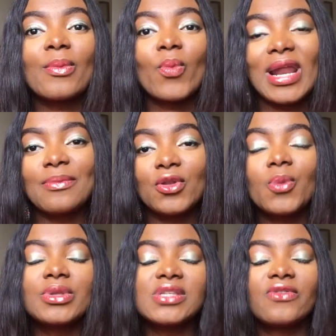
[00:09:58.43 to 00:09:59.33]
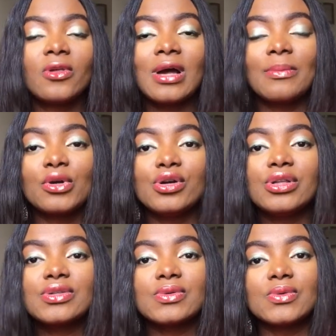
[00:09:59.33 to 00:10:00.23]
when I'm done with this video, I'm
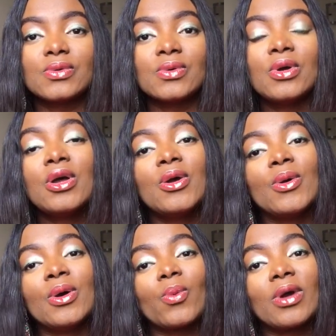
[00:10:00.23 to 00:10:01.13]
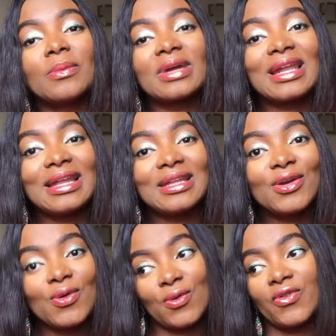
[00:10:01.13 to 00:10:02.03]
going to gladly
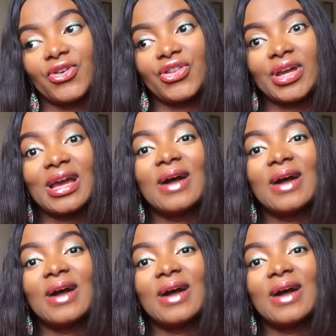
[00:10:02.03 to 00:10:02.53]
go over there